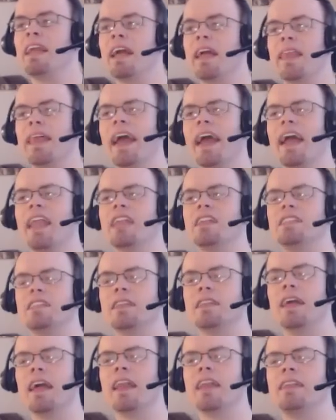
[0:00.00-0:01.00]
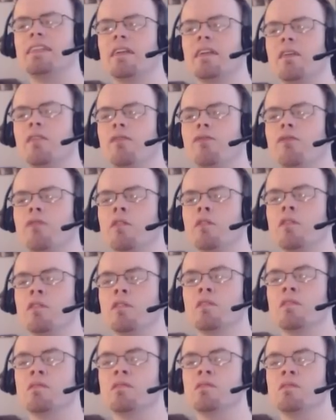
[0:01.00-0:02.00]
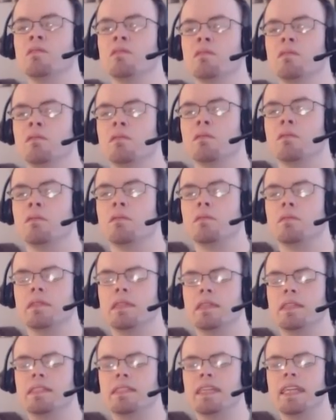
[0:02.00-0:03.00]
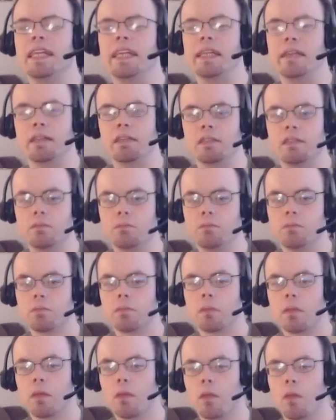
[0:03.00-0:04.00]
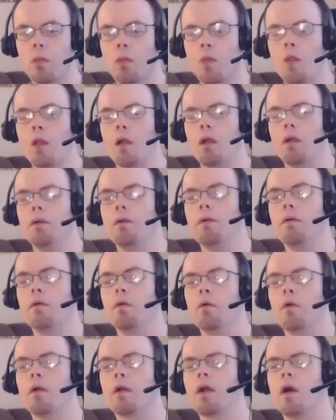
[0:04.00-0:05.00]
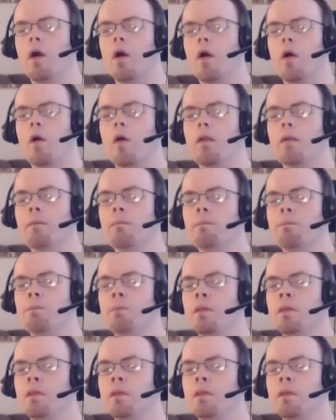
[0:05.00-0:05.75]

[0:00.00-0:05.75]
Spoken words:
yeah, they had a genetive disease called